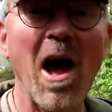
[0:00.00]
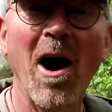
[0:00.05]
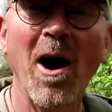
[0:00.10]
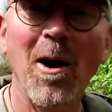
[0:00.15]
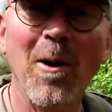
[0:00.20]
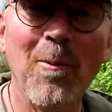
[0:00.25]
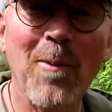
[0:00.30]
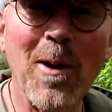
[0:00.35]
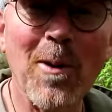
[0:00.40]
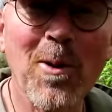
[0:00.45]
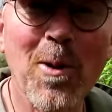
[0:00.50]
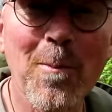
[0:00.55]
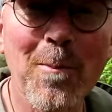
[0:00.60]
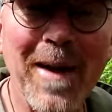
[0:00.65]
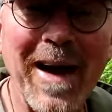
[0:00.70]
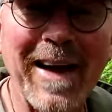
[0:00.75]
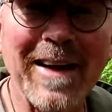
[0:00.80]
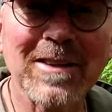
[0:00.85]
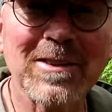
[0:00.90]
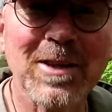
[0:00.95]
And welcome
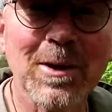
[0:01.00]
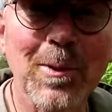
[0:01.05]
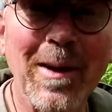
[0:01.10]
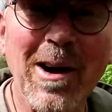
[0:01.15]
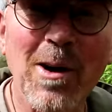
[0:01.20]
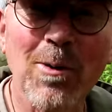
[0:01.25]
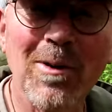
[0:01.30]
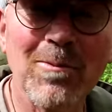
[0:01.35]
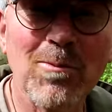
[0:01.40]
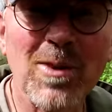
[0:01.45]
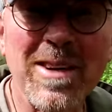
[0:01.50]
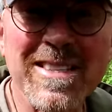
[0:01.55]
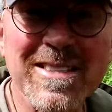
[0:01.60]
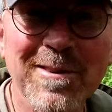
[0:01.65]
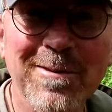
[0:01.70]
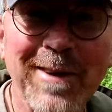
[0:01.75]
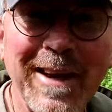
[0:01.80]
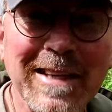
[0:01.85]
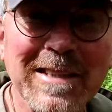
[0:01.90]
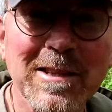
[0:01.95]
back to, well, what is
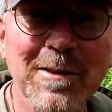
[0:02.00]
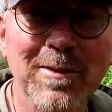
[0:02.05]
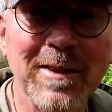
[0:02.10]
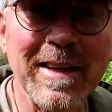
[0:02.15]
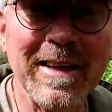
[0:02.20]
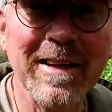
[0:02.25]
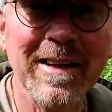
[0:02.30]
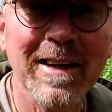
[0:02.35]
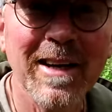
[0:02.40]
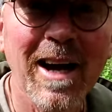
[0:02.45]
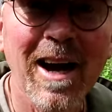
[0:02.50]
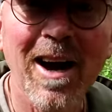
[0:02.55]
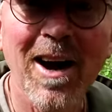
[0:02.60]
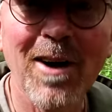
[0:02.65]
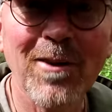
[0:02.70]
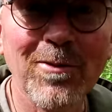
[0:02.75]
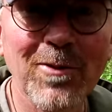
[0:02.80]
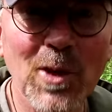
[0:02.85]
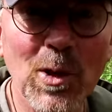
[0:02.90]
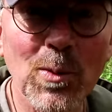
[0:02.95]
effectively
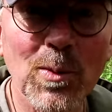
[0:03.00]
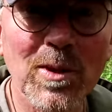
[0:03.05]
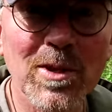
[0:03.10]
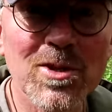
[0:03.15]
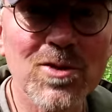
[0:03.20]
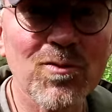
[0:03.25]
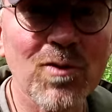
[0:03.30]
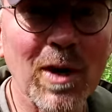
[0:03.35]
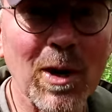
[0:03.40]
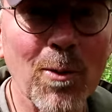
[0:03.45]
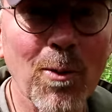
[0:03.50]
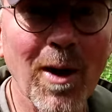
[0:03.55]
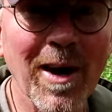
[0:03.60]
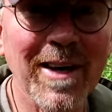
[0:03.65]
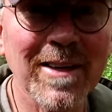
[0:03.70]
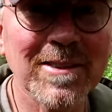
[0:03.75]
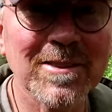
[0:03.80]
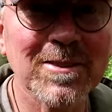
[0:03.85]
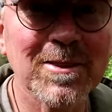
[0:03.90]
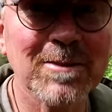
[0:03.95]
a viewer's
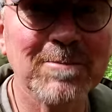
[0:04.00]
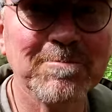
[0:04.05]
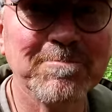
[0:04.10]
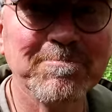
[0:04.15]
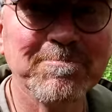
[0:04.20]
request.